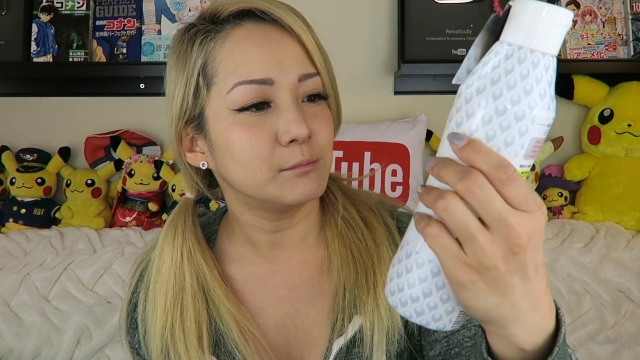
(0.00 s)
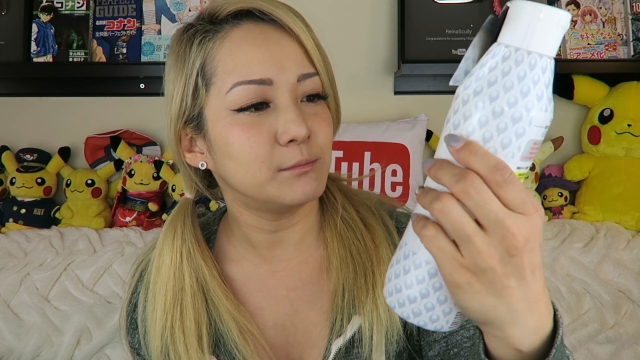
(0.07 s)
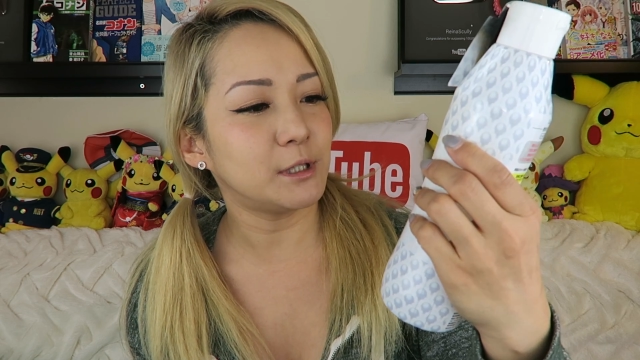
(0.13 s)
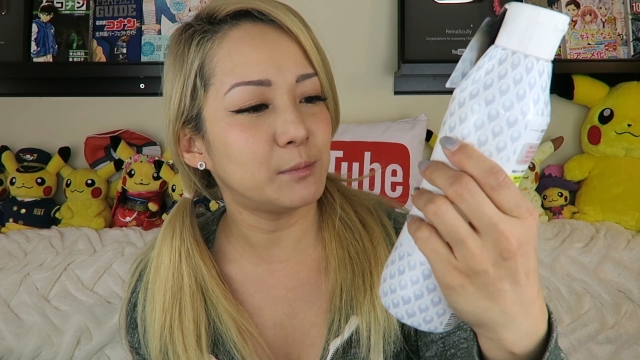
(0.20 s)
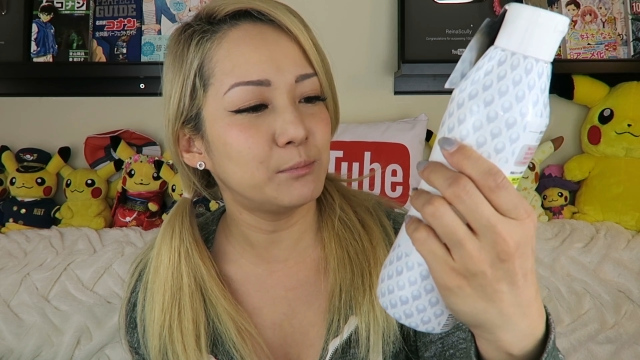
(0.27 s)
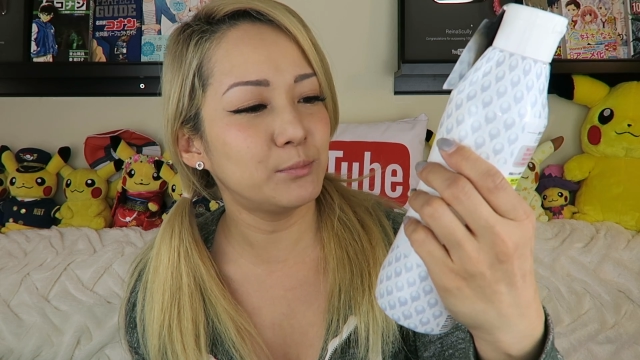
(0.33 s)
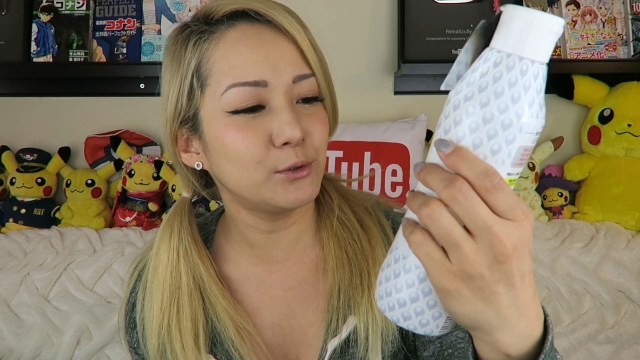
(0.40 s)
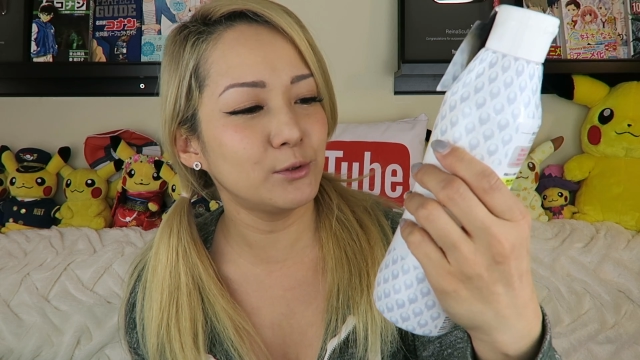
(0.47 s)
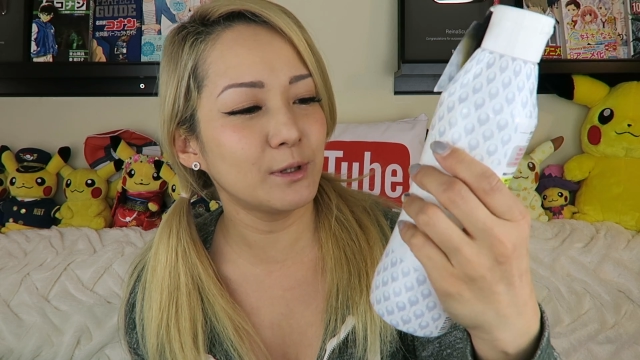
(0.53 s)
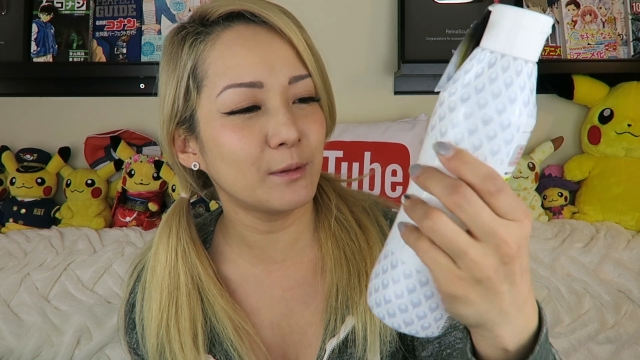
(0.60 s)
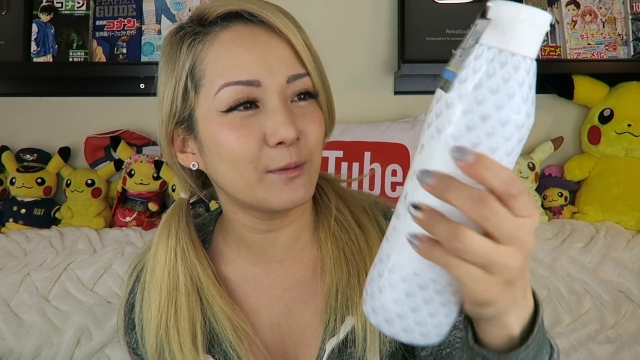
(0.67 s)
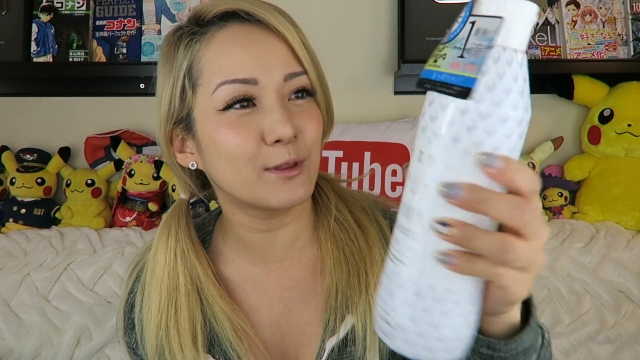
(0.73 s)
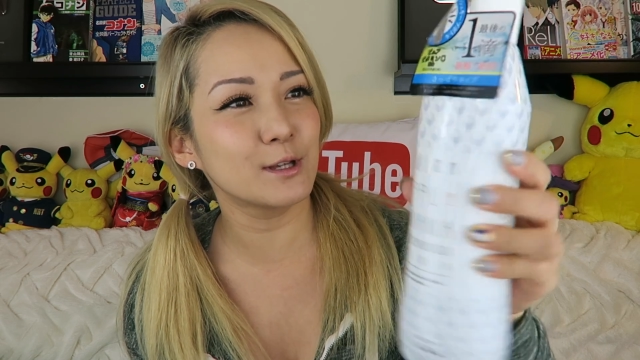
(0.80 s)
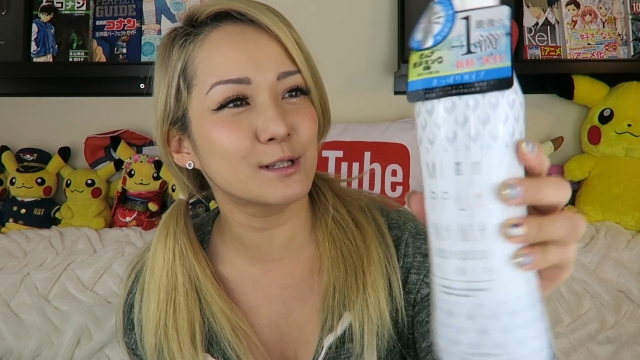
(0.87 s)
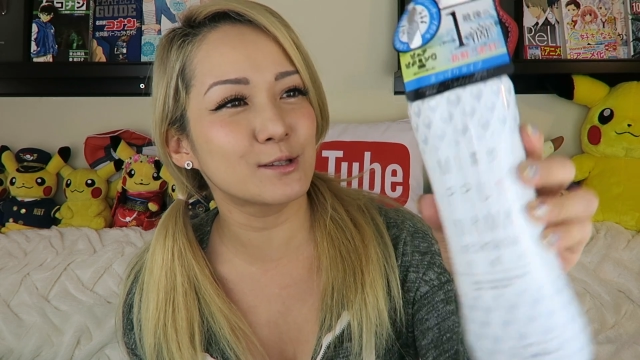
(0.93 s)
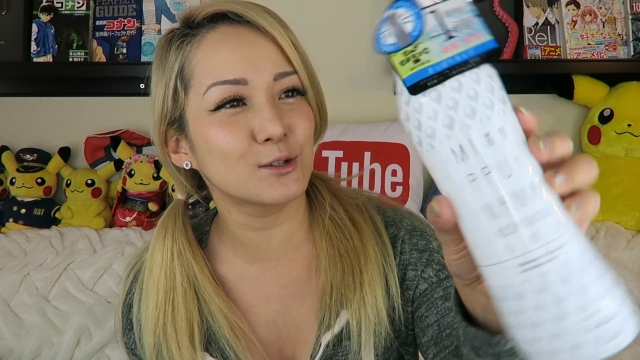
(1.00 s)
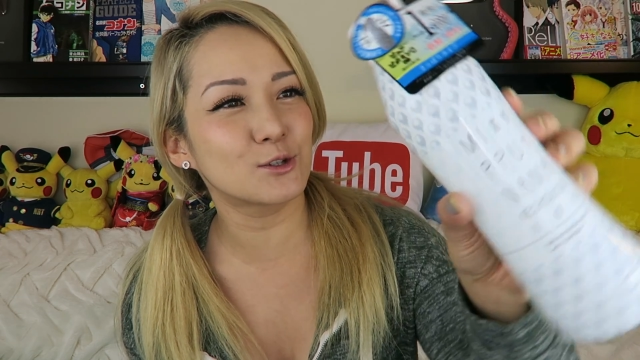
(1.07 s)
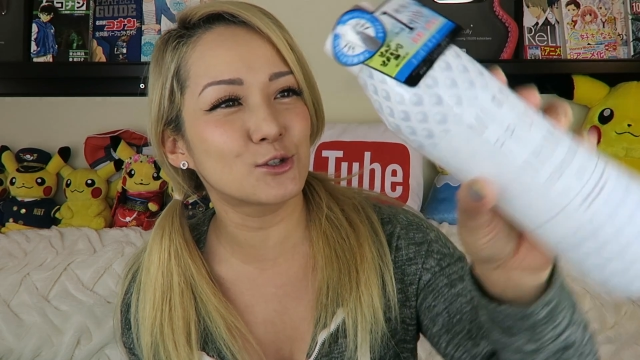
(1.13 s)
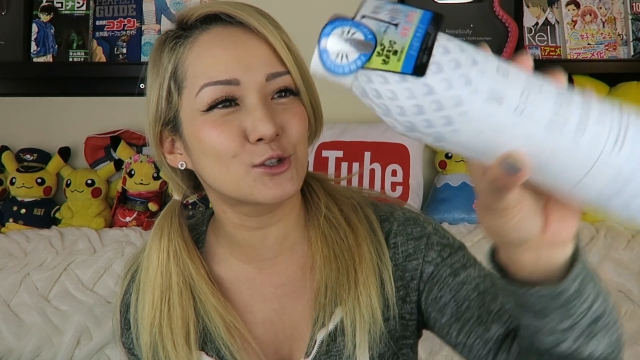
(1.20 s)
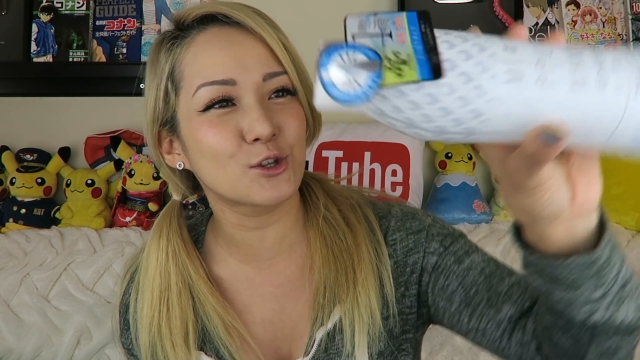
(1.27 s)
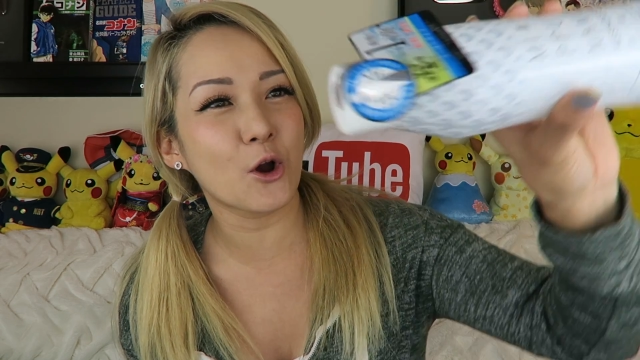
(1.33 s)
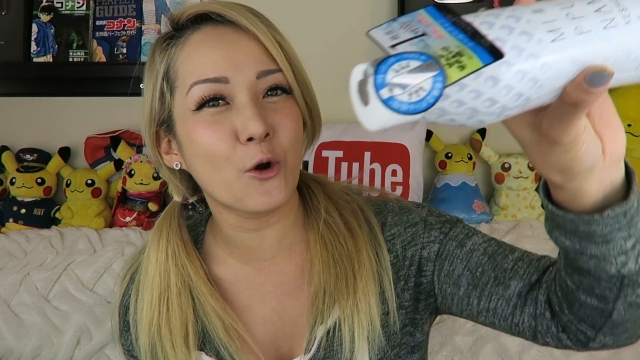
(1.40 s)
Mippu, this
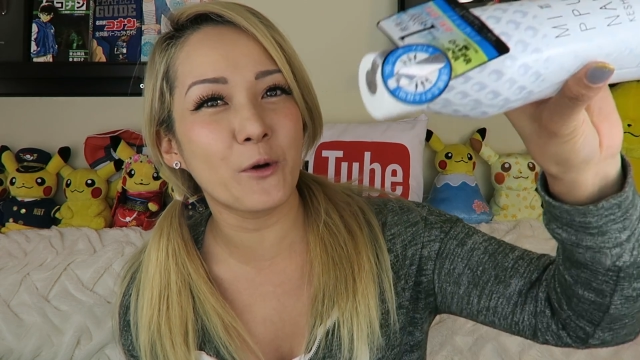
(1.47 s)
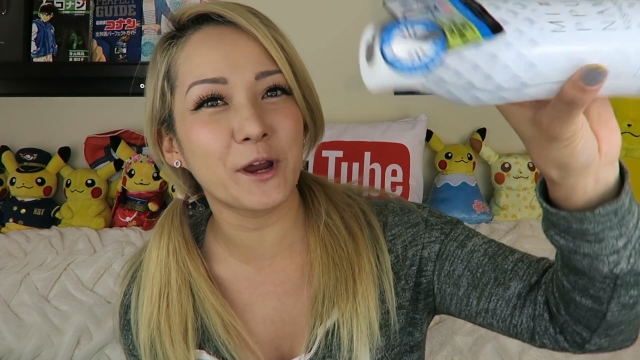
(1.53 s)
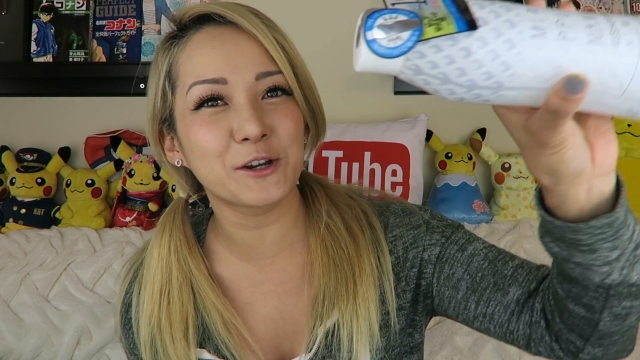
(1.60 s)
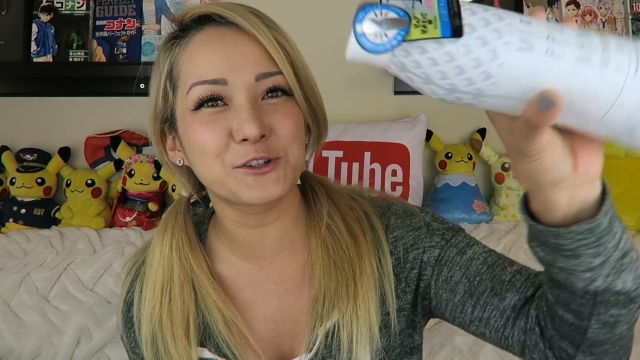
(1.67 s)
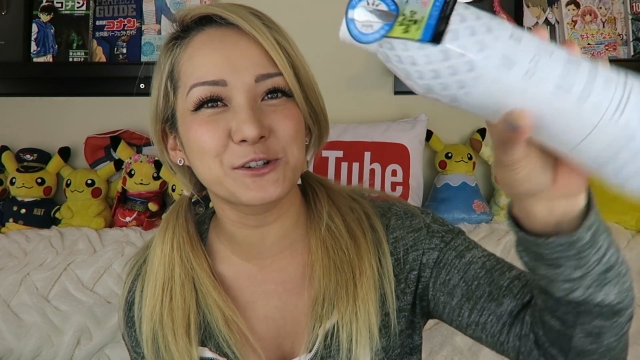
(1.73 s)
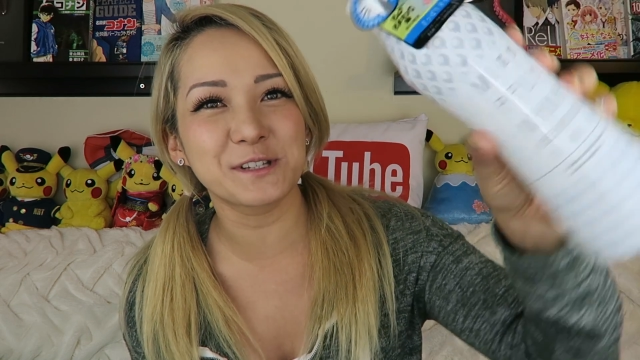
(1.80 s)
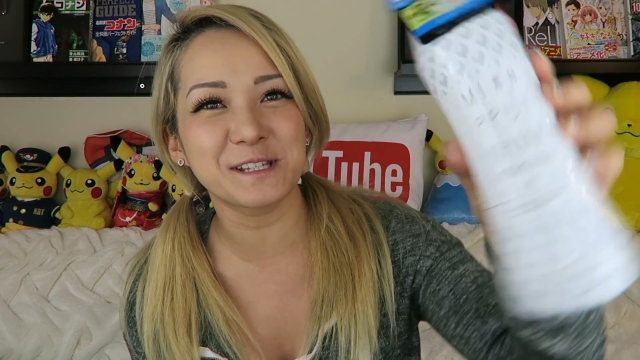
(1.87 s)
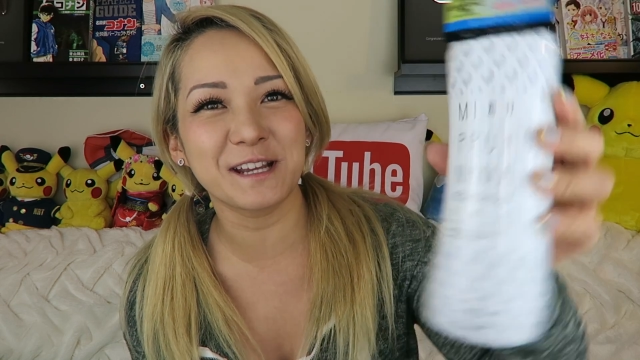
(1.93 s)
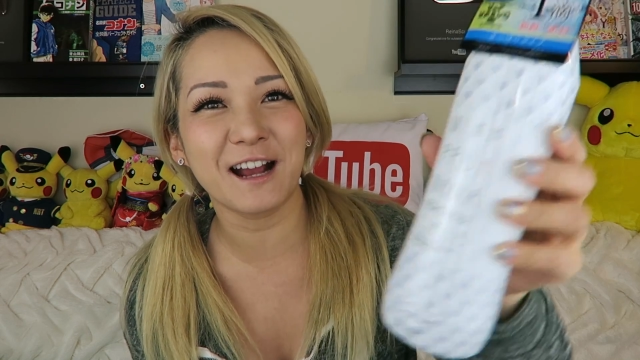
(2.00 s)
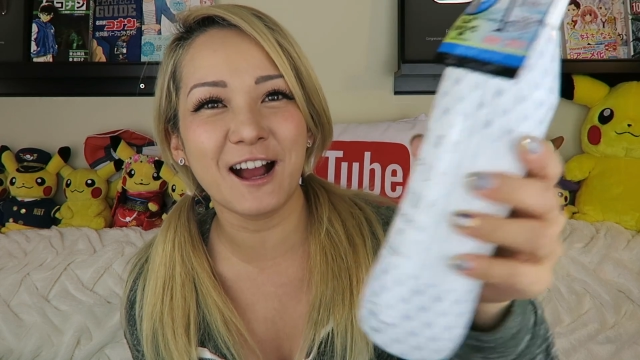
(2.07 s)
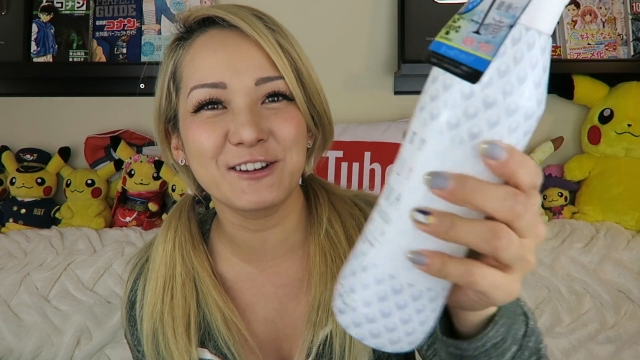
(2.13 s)
looks so interesting.